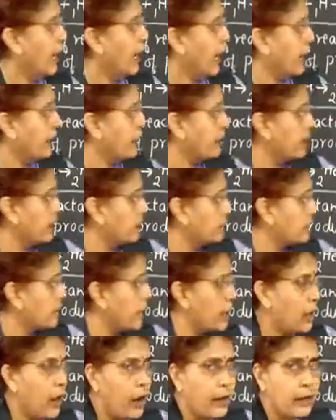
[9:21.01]
and it
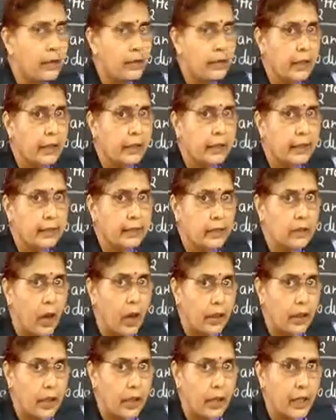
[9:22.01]
is
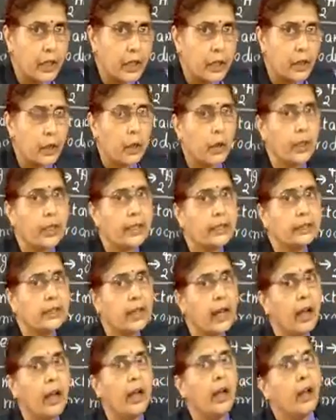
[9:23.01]
not controlled in
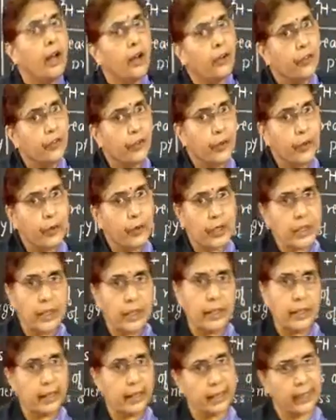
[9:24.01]
the
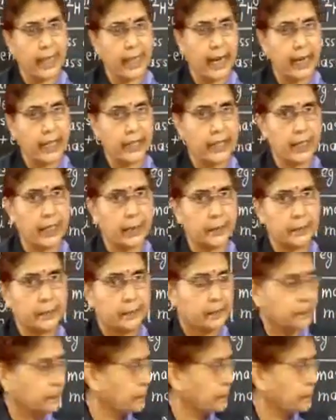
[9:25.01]
fusion reaction.